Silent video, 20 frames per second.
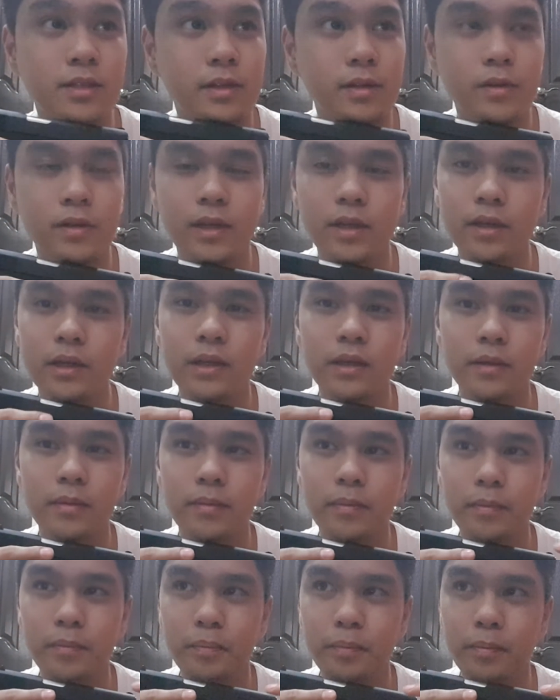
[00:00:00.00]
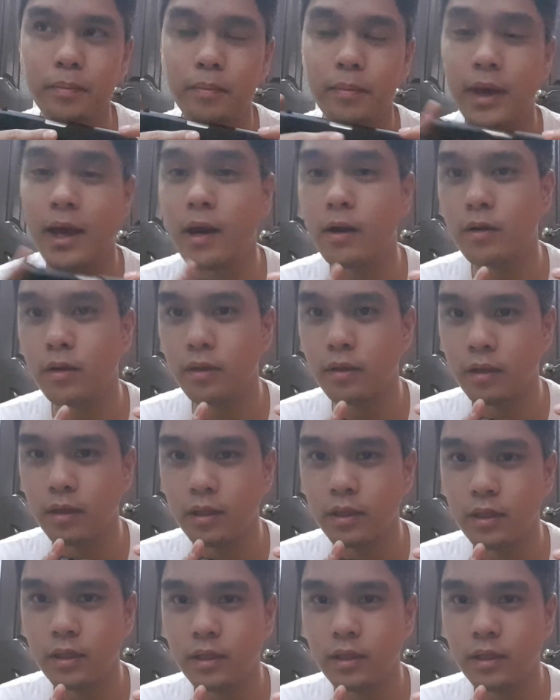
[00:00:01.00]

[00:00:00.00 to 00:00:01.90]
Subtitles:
through the barrel